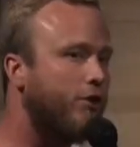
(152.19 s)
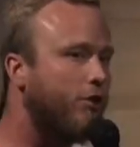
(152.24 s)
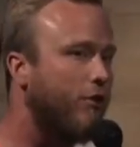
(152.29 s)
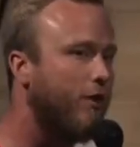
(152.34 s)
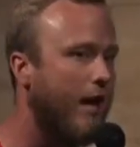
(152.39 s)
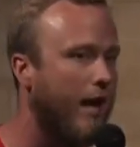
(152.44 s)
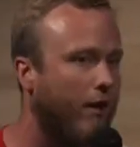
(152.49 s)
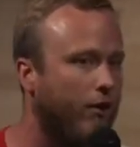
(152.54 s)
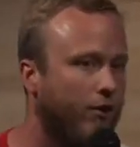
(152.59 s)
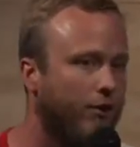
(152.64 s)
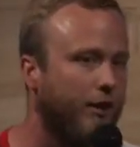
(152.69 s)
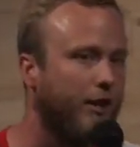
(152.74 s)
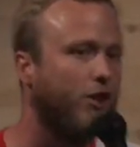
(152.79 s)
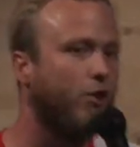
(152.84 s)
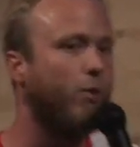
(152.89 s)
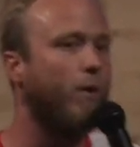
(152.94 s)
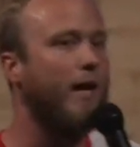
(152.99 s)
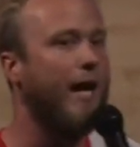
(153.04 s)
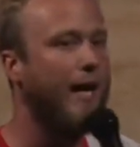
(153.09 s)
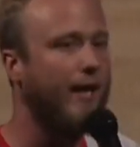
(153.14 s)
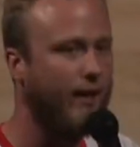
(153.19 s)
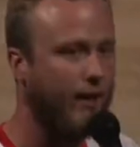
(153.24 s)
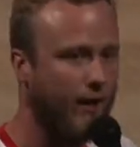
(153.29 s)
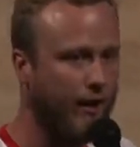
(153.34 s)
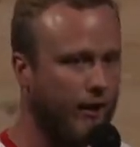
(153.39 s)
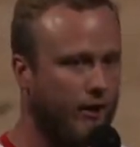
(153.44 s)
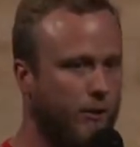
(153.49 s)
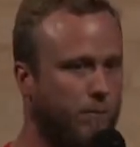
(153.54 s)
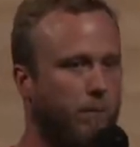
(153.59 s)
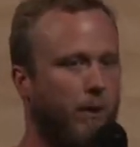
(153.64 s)
who not only created
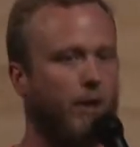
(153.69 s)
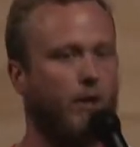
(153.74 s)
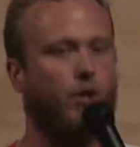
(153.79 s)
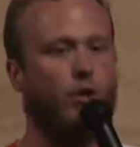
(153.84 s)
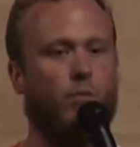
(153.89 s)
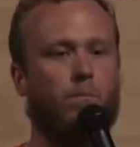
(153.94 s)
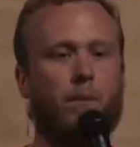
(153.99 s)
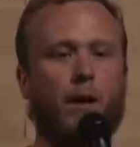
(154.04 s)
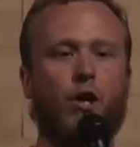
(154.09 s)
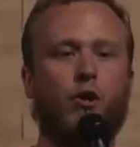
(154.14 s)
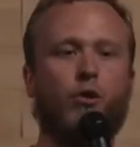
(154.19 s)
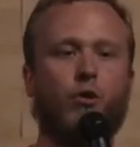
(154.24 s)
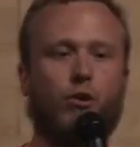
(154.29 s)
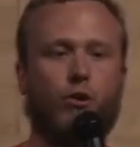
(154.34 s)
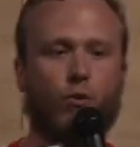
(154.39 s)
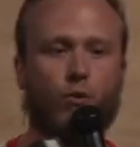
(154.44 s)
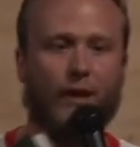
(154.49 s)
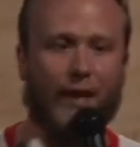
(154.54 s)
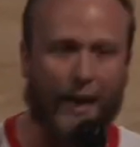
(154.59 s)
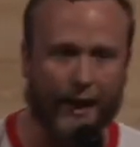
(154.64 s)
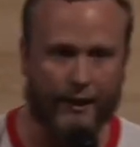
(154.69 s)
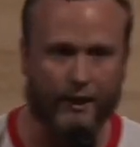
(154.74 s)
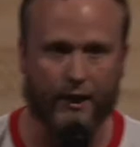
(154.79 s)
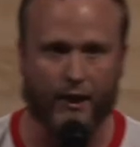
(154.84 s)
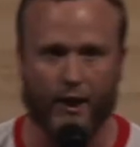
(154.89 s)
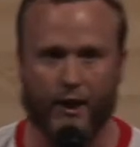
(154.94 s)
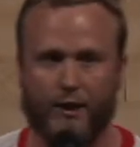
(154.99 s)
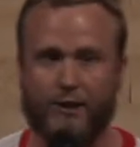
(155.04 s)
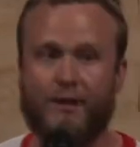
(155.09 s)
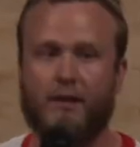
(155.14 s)
us, but who created
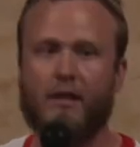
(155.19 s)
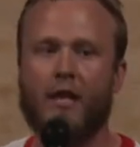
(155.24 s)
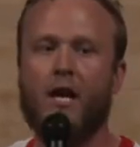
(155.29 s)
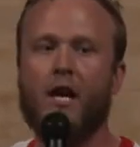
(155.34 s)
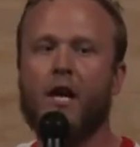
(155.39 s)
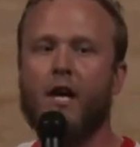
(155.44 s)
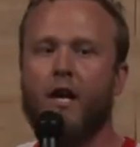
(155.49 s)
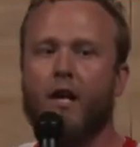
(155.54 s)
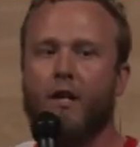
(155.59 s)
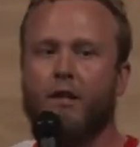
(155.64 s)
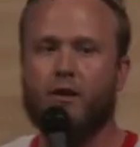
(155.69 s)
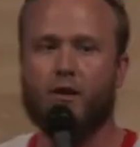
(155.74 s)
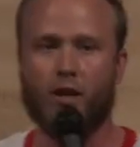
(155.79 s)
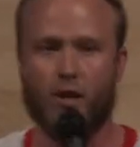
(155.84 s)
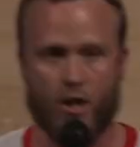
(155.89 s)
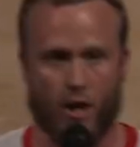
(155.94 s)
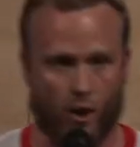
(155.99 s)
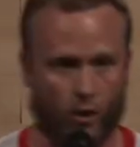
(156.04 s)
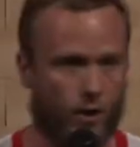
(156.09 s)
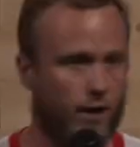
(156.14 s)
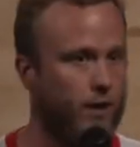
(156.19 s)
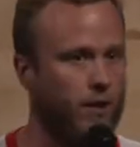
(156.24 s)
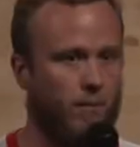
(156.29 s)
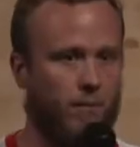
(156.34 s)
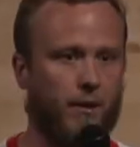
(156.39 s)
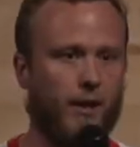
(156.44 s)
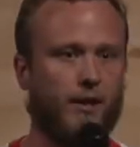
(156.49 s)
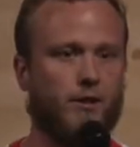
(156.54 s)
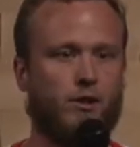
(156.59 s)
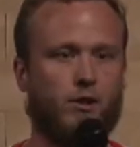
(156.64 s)
us to know
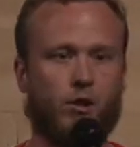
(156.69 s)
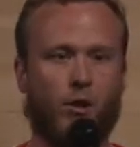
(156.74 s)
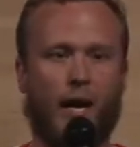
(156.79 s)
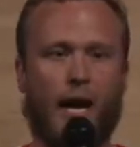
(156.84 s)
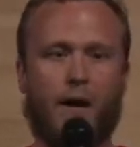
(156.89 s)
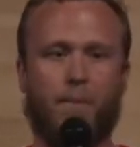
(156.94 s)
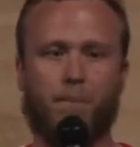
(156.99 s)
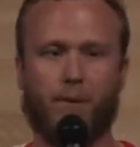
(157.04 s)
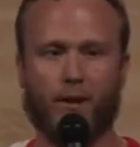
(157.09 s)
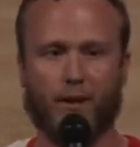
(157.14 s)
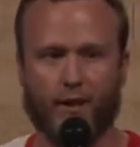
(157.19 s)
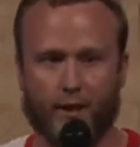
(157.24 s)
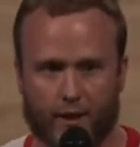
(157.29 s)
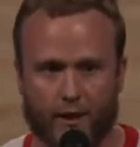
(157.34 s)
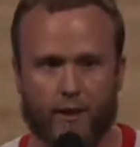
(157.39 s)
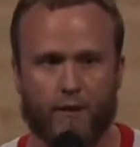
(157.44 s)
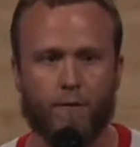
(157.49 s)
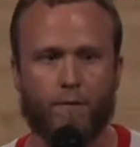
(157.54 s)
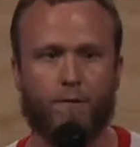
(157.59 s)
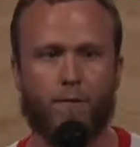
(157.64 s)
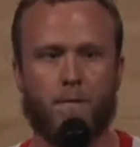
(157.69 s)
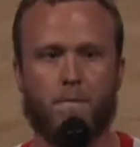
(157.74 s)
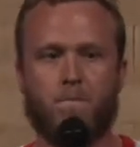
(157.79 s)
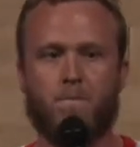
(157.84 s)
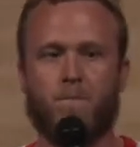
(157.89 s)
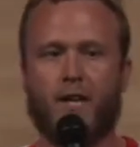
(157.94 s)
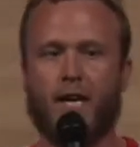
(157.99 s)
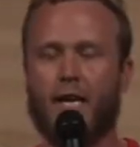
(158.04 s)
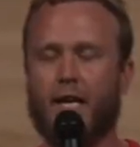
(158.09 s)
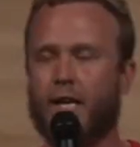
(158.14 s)
him. And so I believe
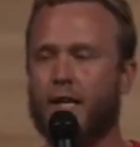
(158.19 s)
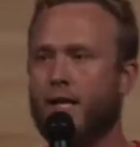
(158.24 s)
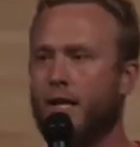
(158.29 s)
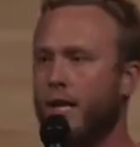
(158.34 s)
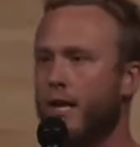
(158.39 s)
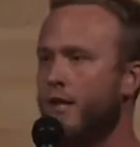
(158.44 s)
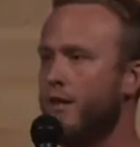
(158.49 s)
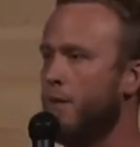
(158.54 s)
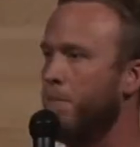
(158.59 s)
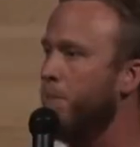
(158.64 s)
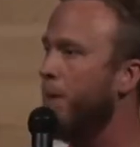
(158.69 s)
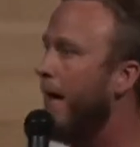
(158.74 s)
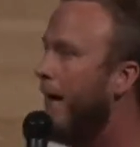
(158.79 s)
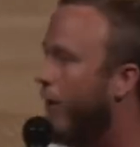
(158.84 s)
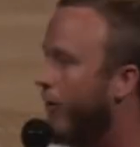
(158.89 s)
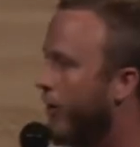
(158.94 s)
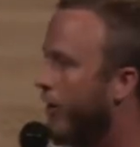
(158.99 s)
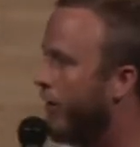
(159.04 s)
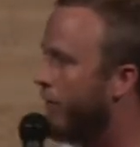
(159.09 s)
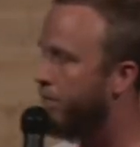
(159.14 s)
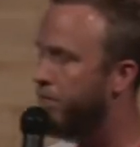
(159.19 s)
in the power of